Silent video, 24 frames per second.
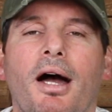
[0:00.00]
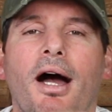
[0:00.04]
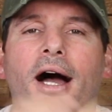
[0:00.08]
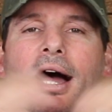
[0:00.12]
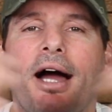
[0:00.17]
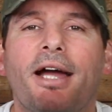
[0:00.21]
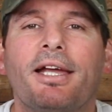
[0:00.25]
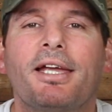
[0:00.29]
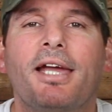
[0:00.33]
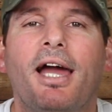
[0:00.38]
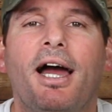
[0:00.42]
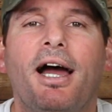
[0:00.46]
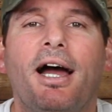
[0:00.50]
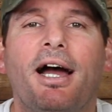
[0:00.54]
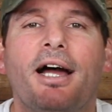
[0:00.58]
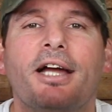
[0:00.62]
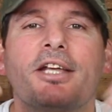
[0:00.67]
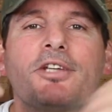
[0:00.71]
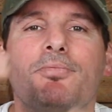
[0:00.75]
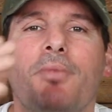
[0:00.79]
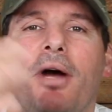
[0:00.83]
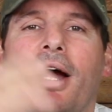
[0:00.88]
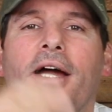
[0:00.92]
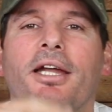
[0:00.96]
Hi
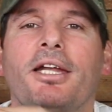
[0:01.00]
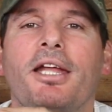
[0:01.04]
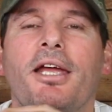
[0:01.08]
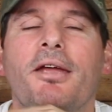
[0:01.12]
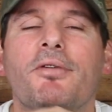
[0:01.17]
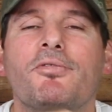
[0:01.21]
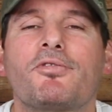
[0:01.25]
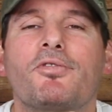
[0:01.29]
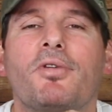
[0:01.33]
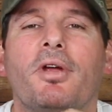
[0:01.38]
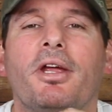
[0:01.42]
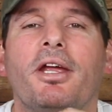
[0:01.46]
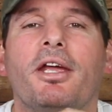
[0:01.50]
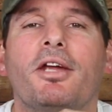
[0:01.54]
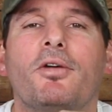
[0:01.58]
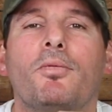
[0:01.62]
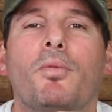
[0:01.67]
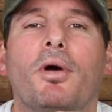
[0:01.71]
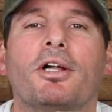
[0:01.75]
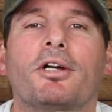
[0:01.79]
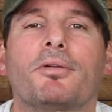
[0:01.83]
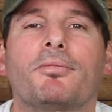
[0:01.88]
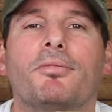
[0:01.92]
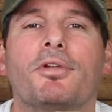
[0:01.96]
guys, my name's Craig.
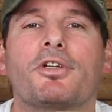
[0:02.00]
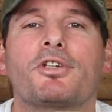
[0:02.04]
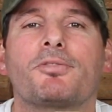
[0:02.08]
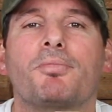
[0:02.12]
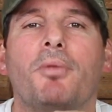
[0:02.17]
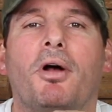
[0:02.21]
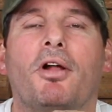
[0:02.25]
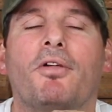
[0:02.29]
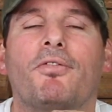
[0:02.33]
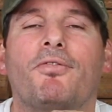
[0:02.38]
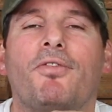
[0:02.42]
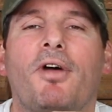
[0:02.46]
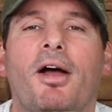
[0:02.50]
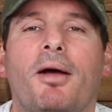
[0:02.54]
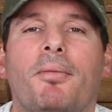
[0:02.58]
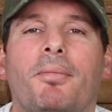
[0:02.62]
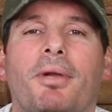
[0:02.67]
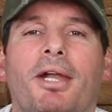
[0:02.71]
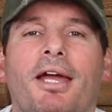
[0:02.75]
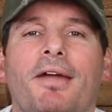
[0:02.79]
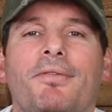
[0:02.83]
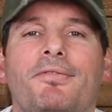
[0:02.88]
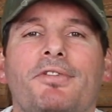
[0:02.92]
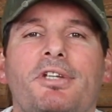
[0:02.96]
Welcome to Small Farmer
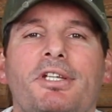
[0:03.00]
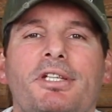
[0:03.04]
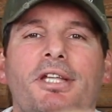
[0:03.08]
Life.